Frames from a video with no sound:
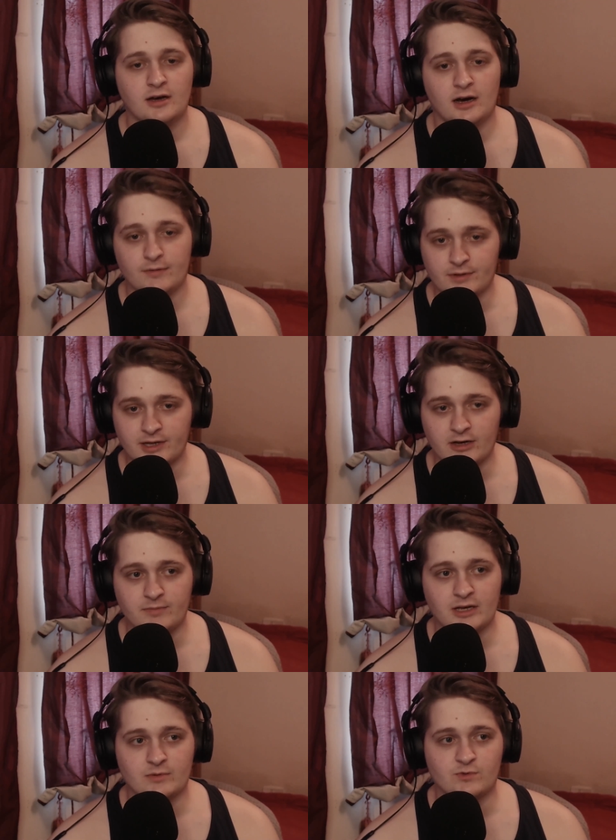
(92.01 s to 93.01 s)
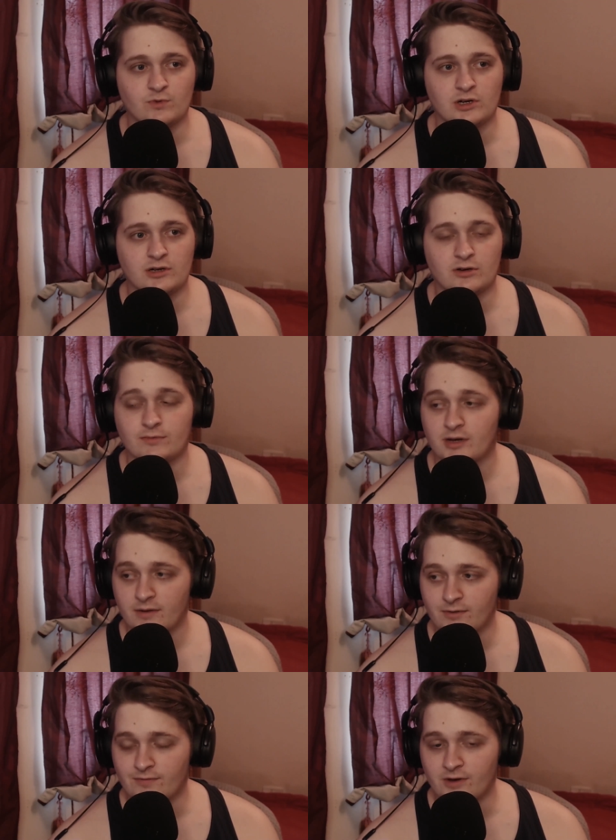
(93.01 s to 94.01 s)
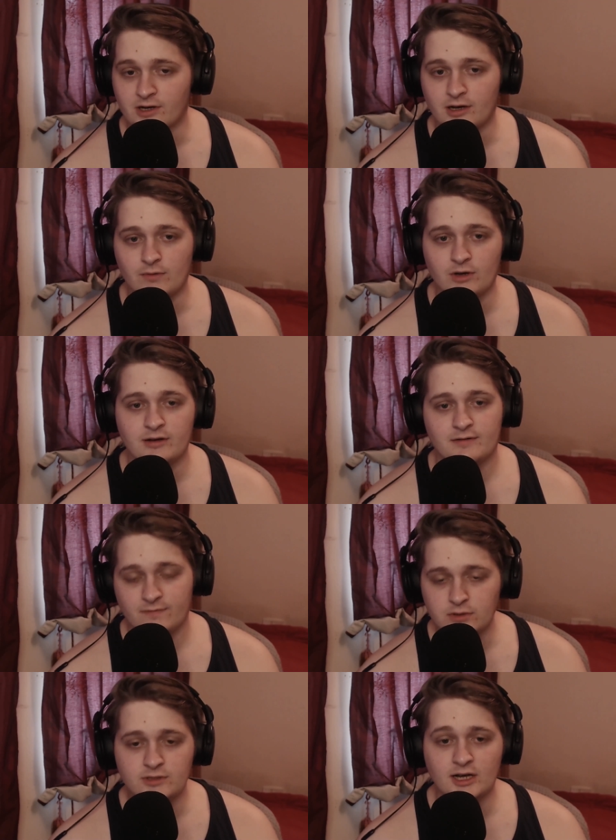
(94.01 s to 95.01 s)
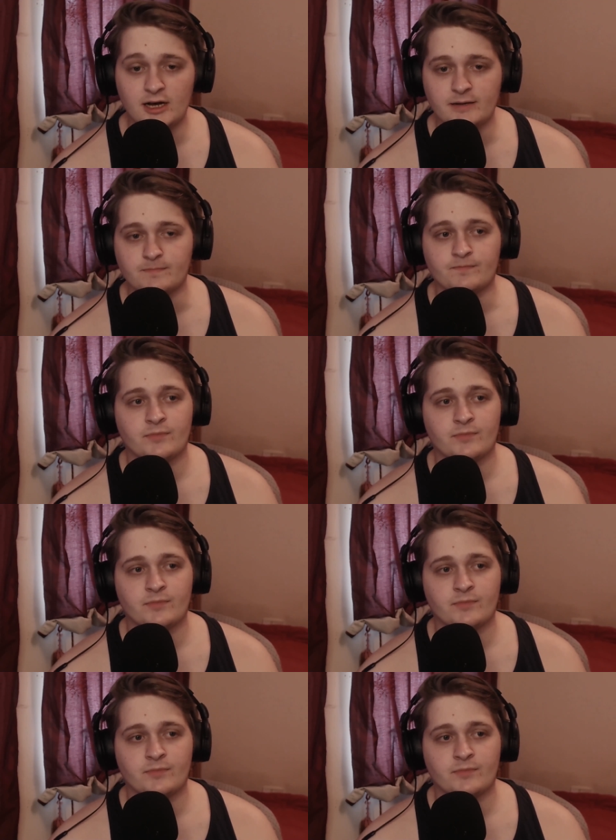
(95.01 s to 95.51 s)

I will now be able to work on whatever the fuck I want full time.